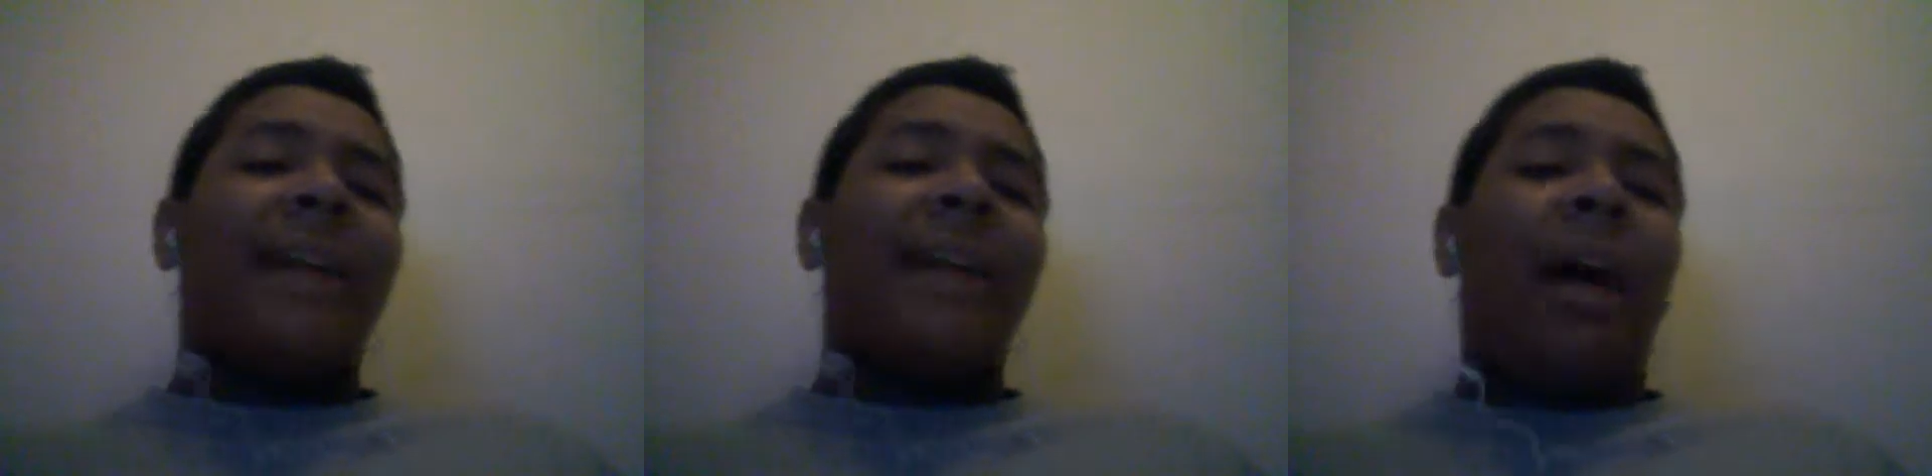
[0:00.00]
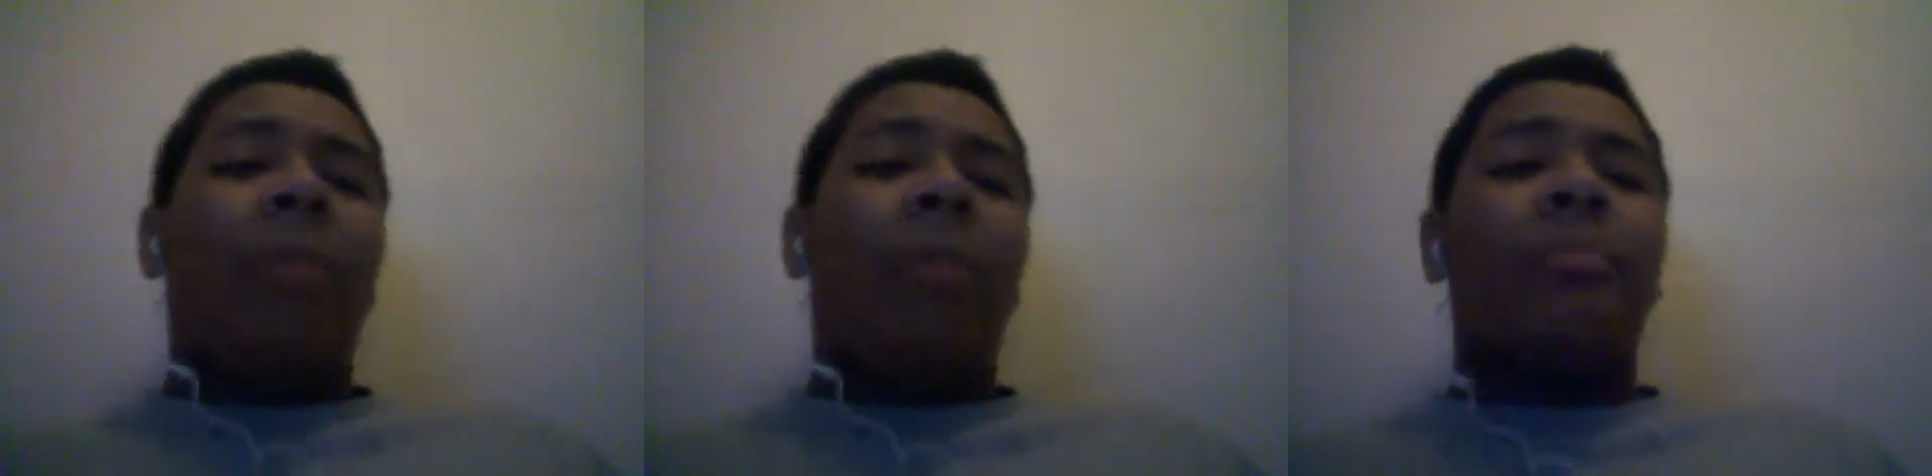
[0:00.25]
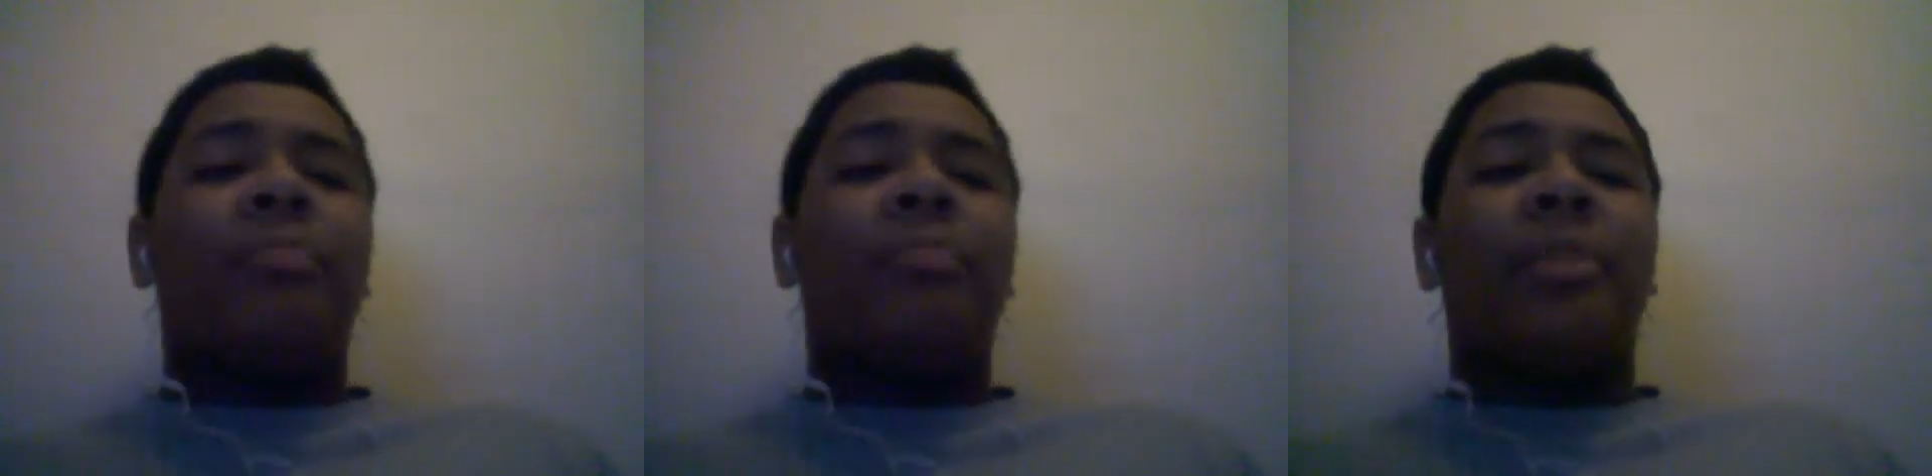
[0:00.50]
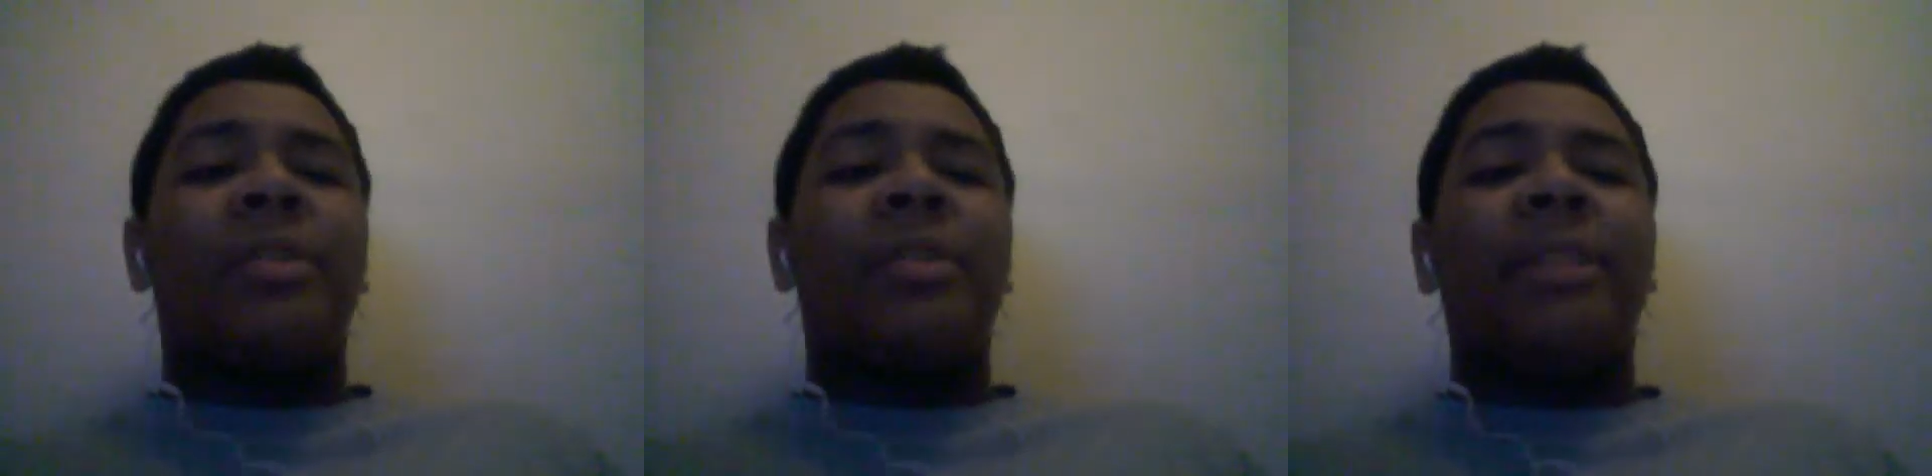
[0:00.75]
I'll
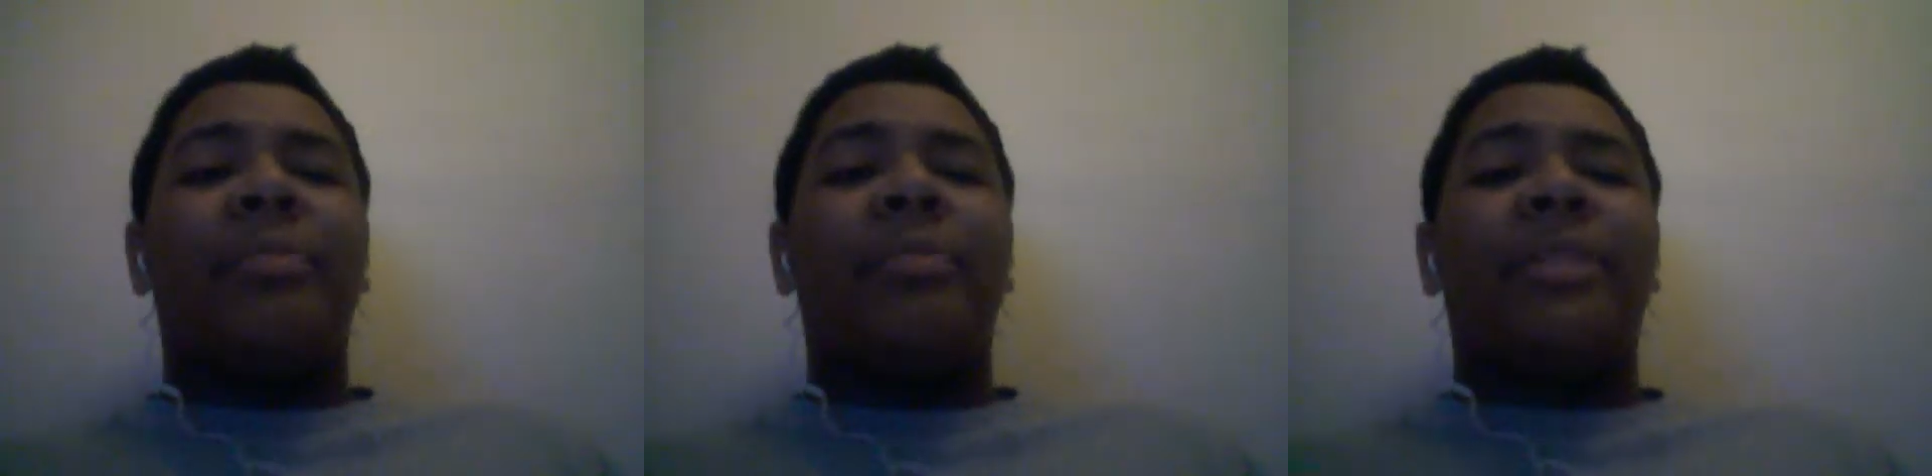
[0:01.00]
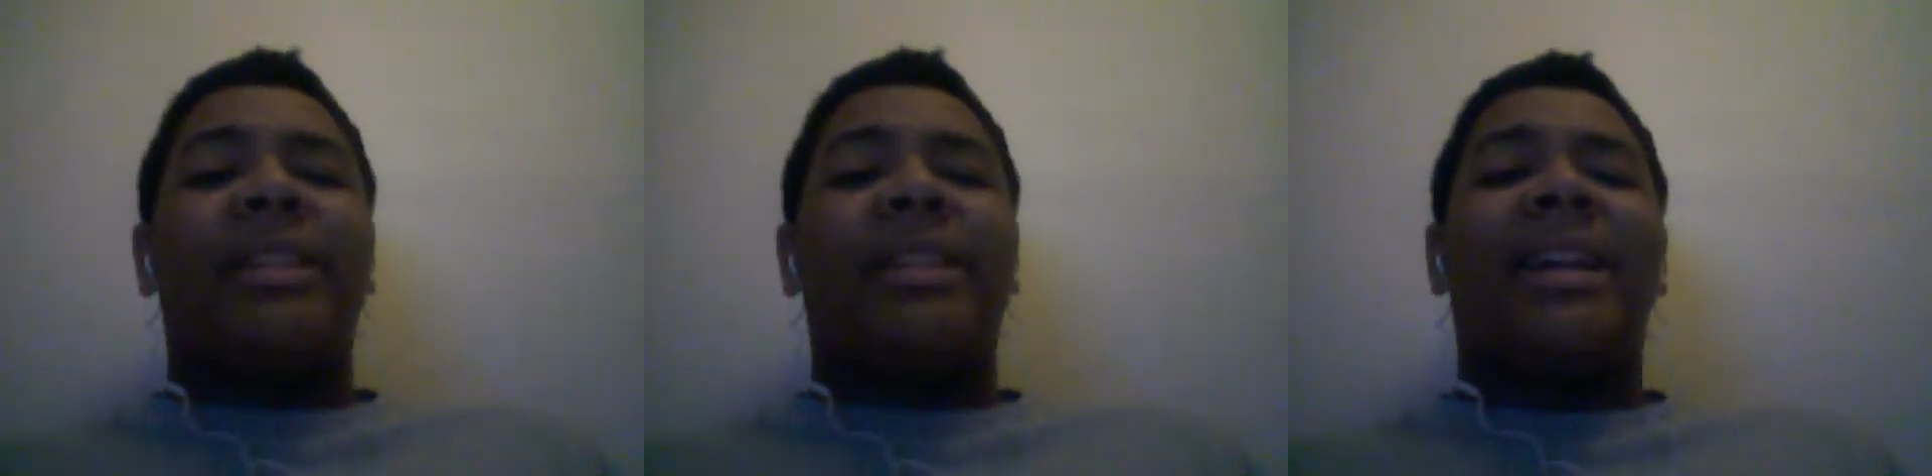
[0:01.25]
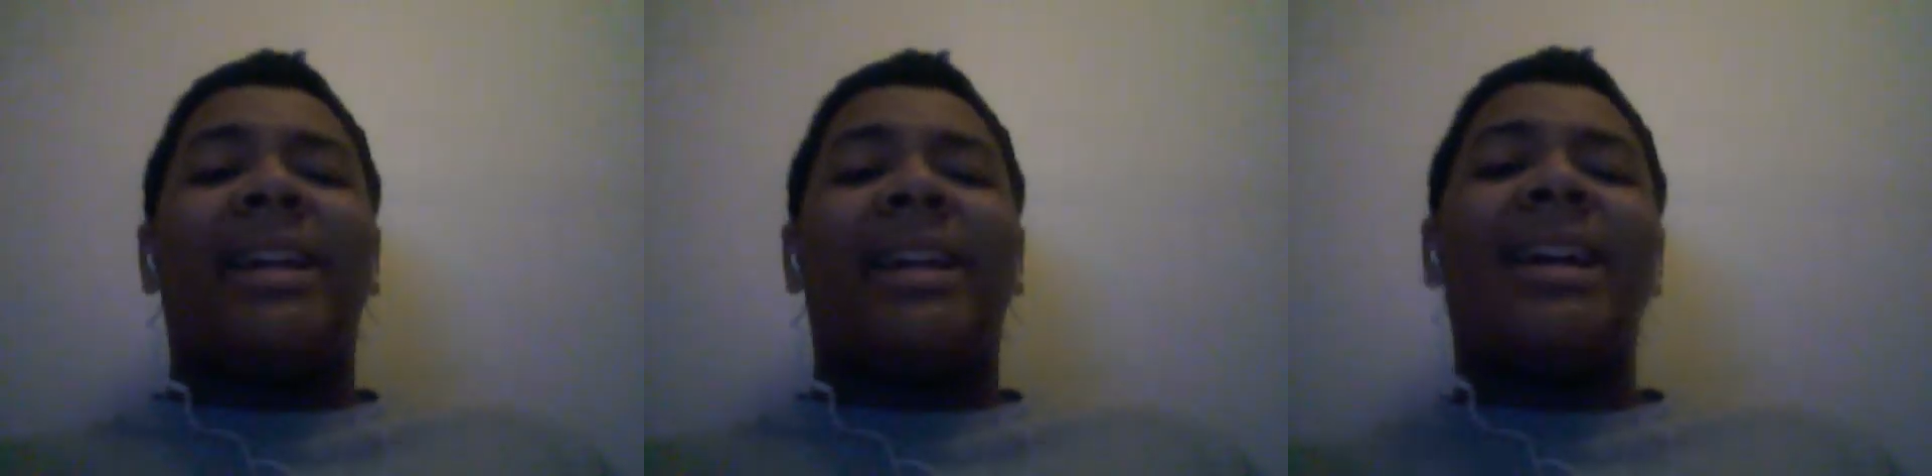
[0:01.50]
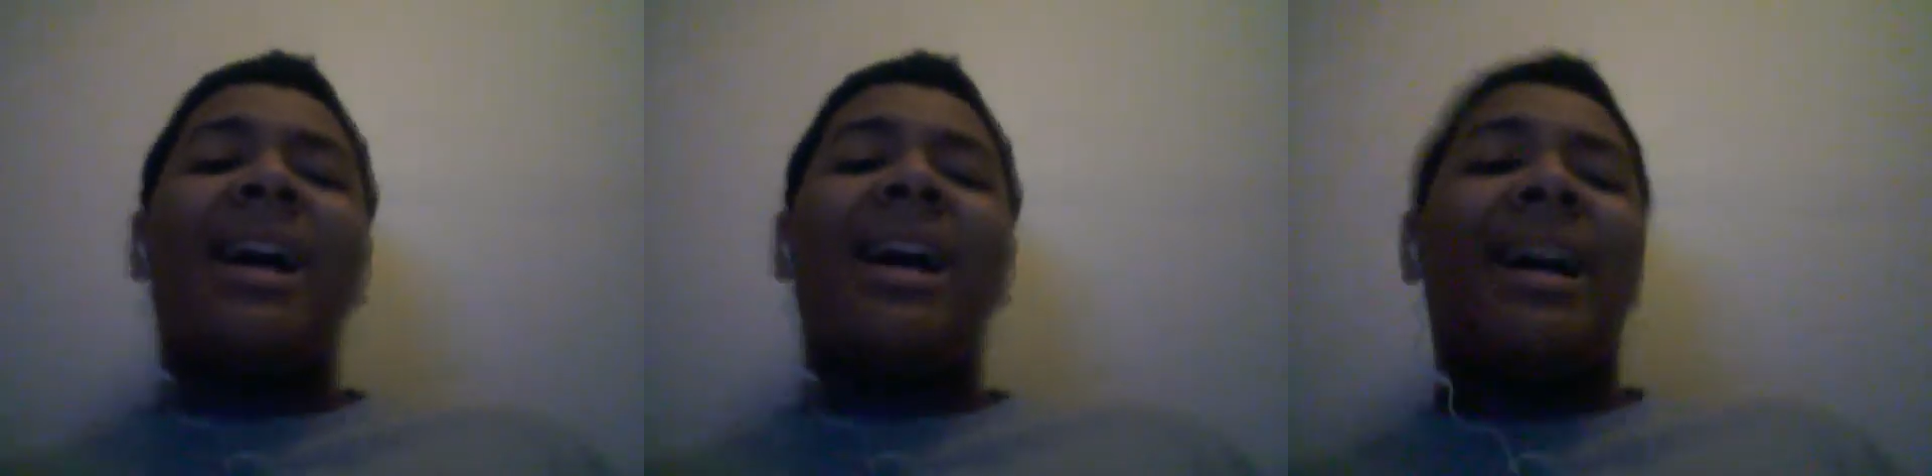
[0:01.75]
personally put this in a
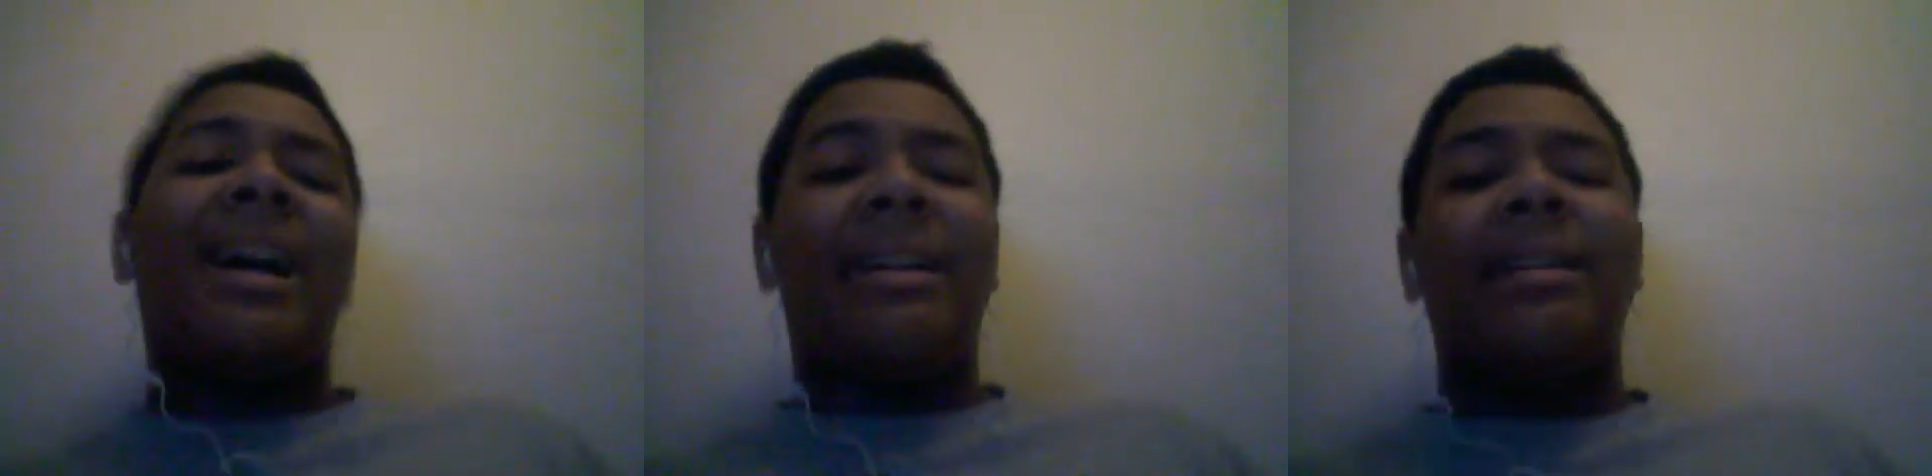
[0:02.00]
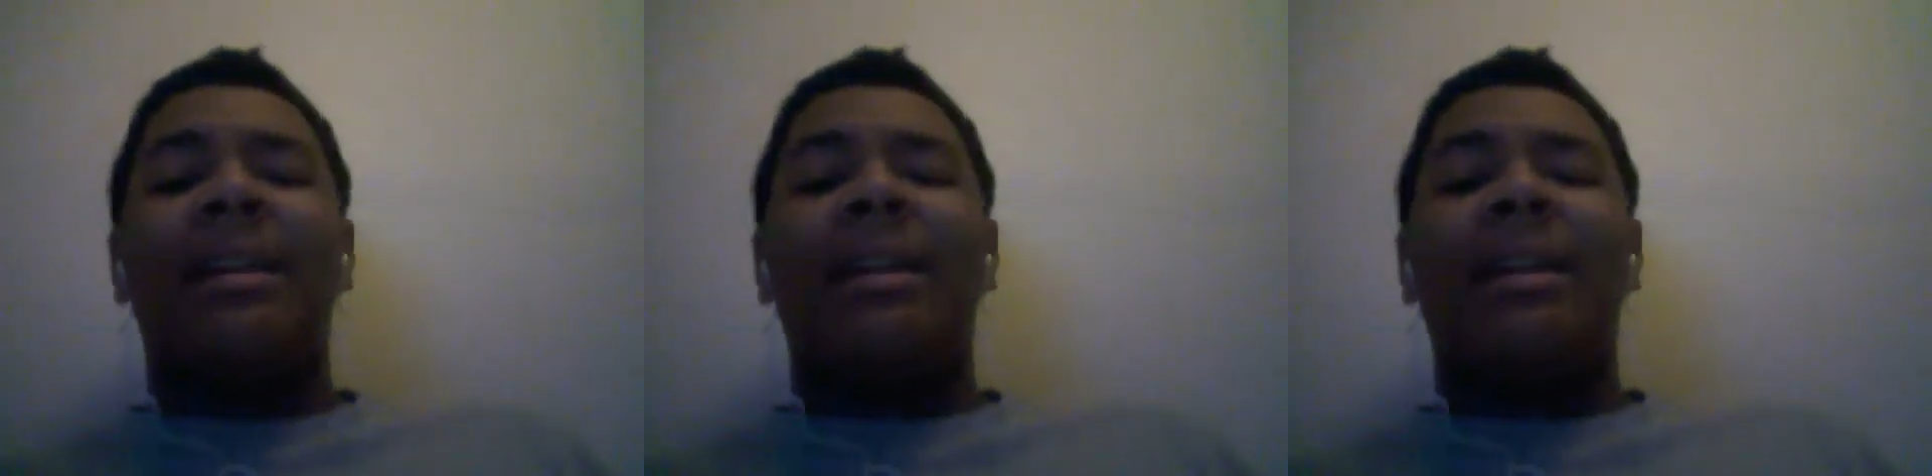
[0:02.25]
con.